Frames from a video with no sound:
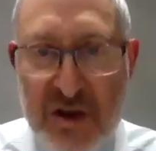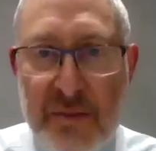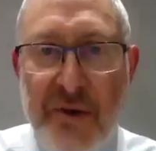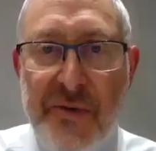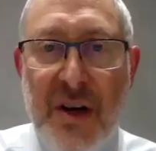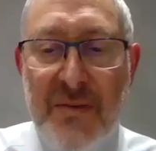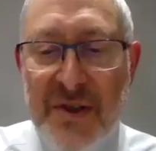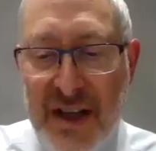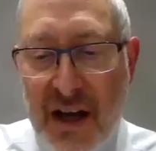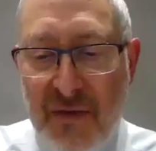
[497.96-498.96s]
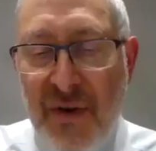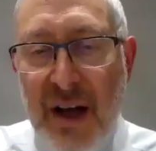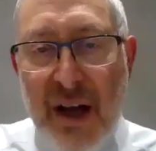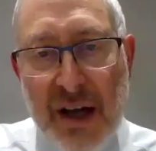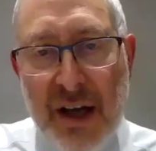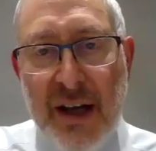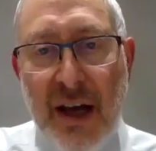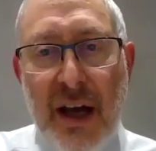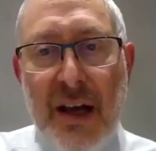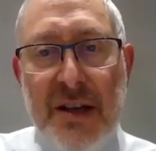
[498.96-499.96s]
But for himself,
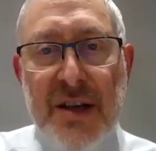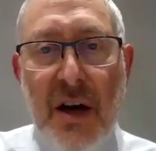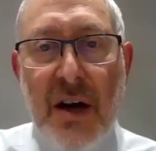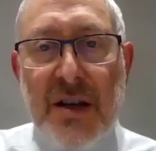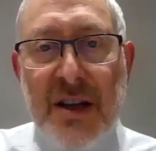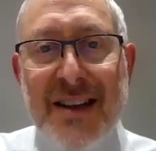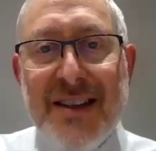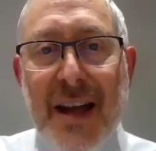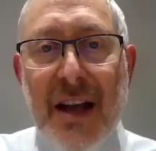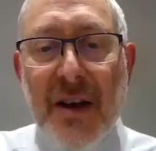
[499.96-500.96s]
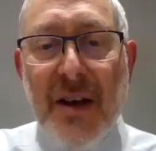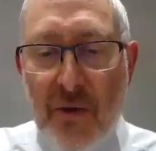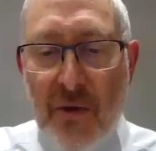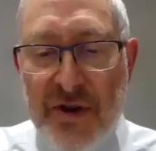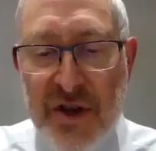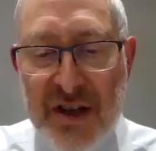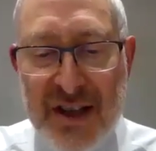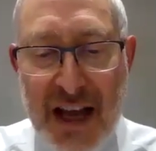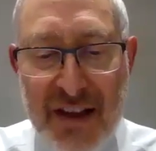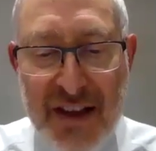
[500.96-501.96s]
he is content with
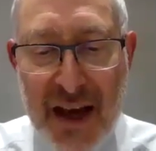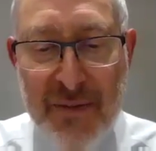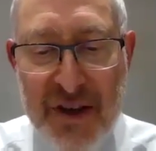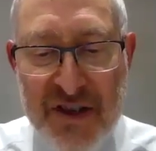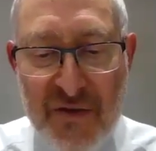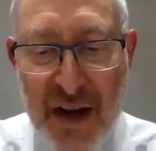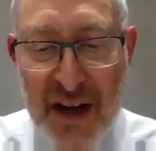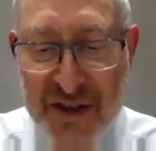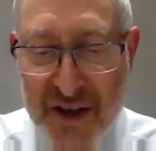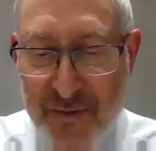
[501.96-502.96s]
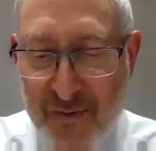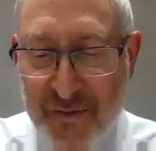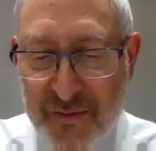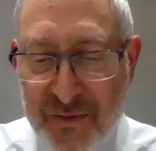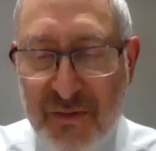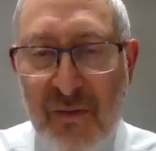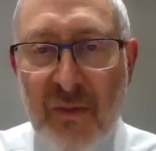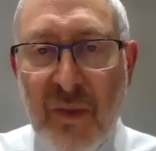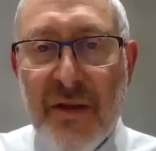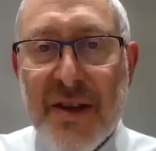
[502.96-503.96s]
just that piece of matzah.
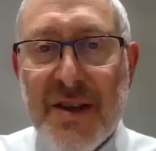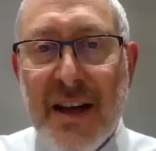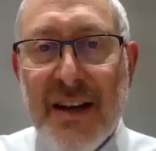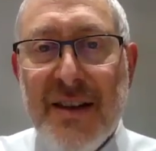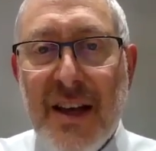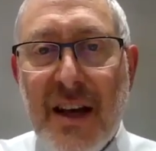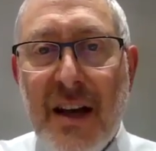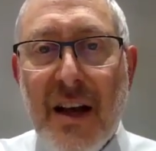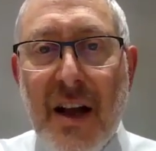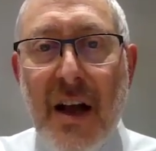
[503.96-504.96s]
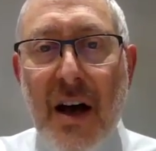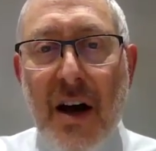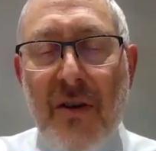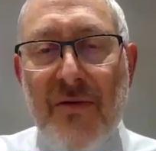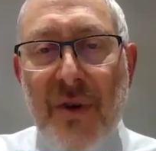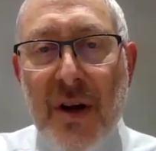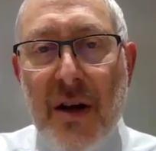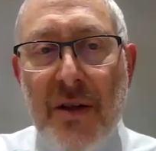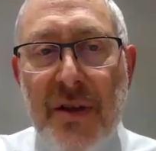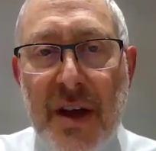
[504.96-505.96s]
This idea of
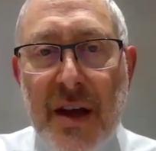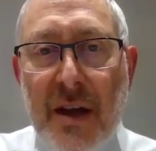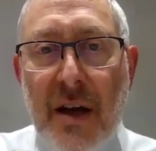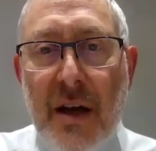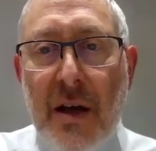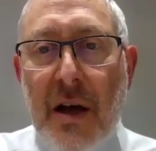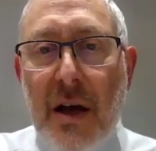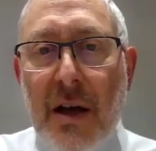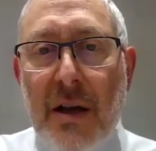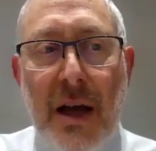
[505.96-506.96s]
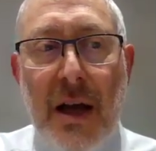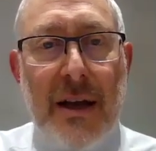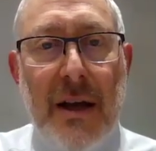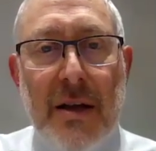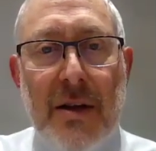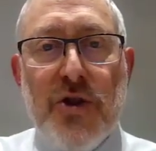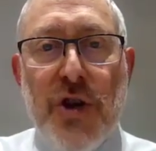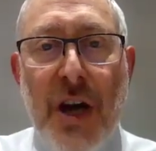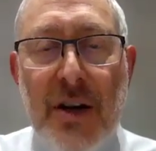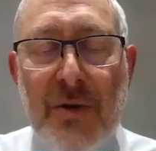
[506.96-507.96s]
the like
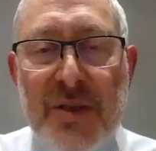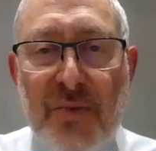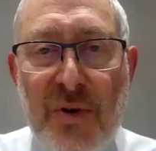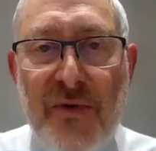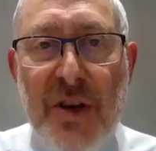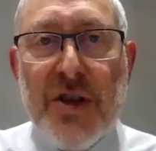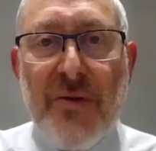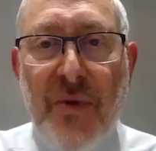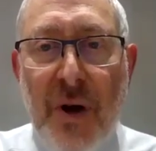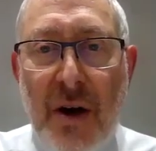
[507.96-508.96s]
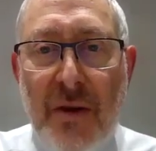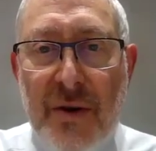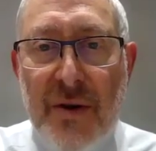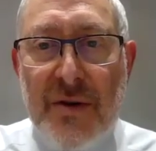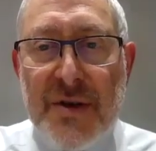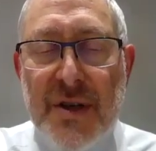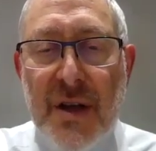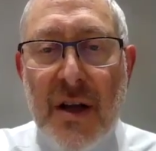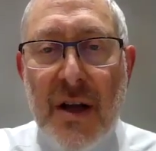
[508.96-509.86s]
generous provision for others,